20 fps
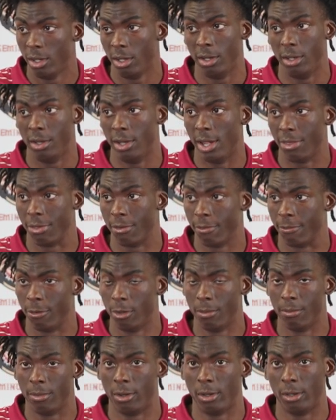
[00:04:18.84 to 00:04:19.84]
And after
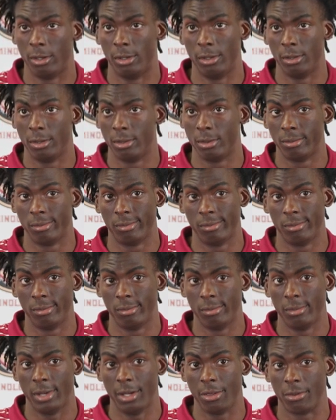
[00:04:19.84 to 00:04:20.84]
football,
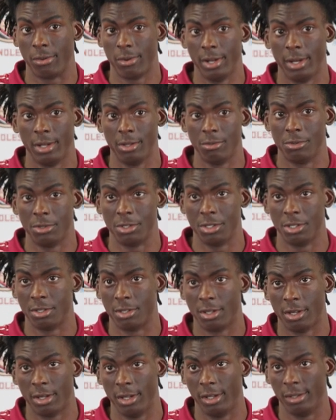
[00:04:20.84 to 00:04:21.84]
eighth grade, it was
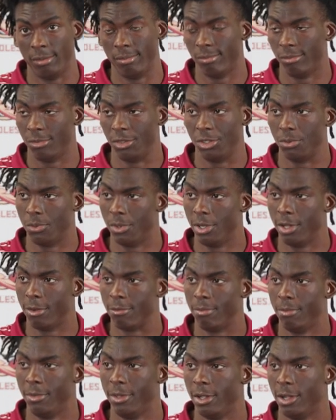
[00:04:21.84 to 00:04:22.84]
just like, just went up
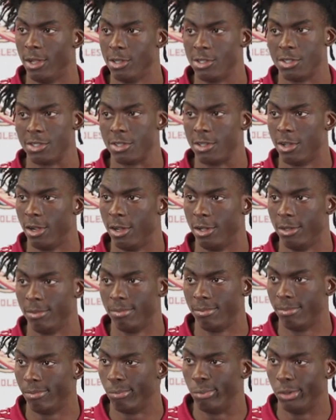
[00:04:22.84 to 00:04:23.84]
from there. I just started
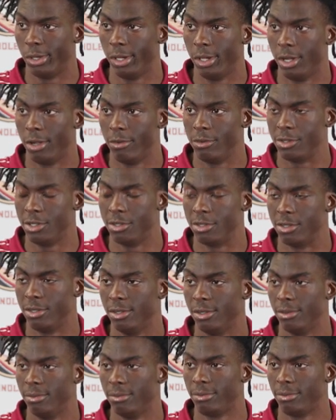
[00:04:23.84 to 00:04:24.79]
playing ever since then.